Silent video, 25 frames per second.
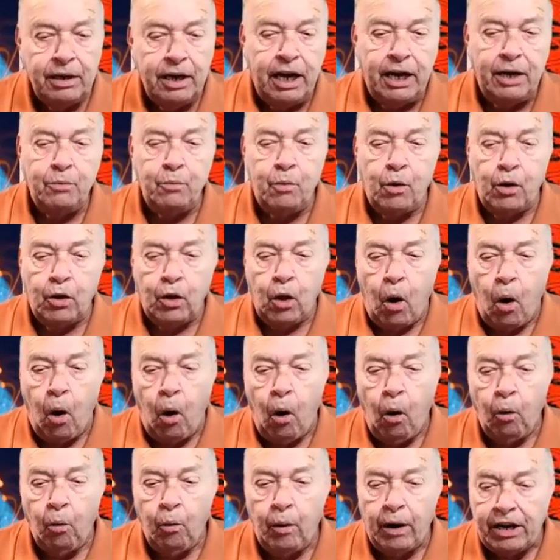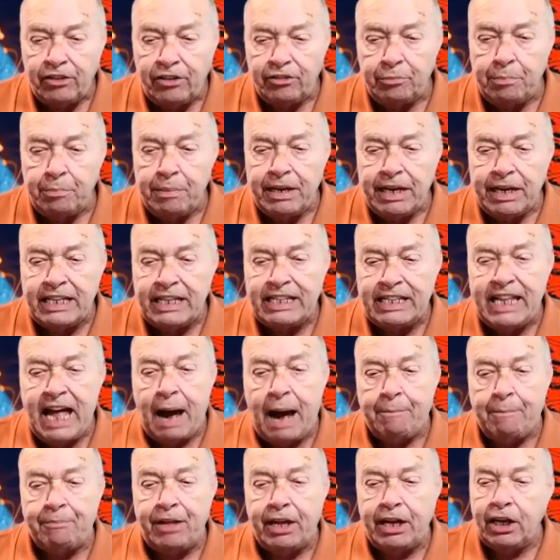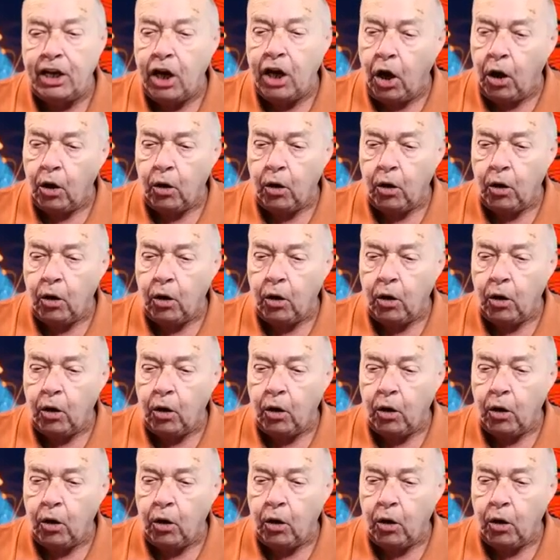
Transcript: and will always be adapting